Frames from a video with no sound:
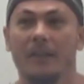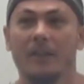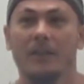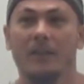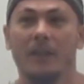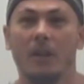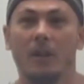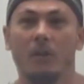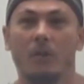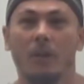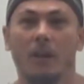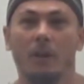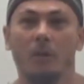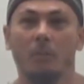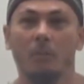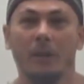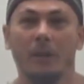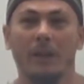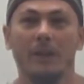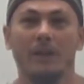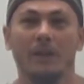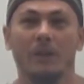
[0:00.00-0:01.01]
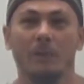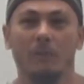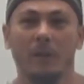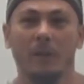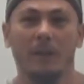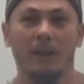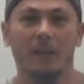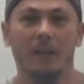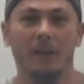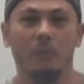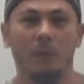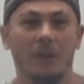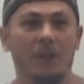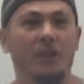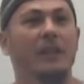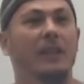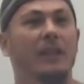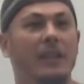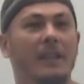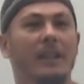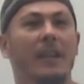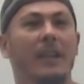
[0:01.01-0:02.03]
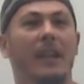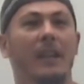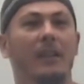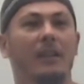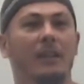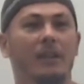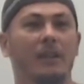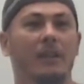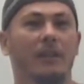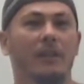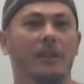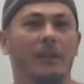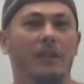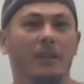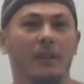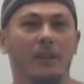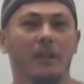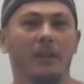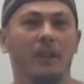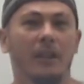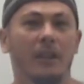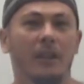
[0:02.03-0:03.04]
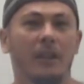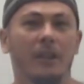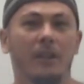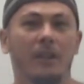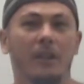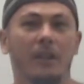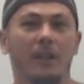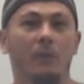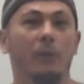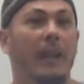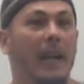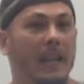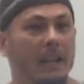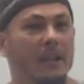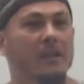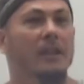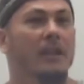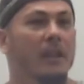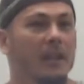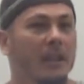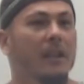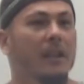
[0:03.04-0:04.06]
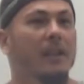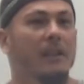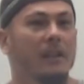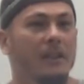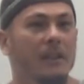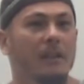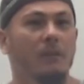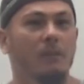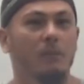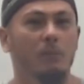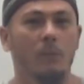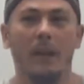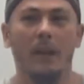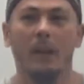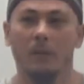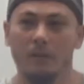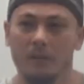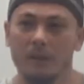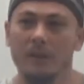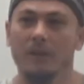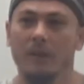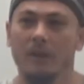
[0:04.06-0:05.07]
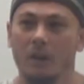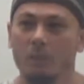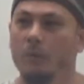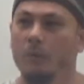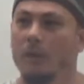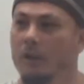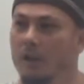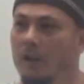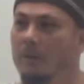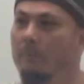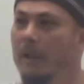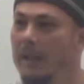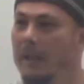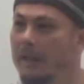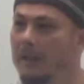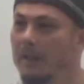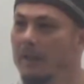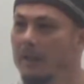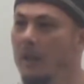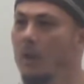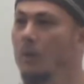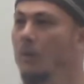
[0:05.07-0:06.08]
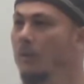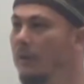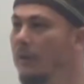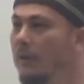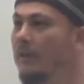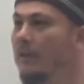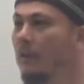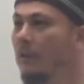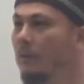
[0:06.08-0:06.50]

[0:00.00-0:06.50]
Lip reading: So when she did that, the reality hit that, wow, I really got to make a go of this.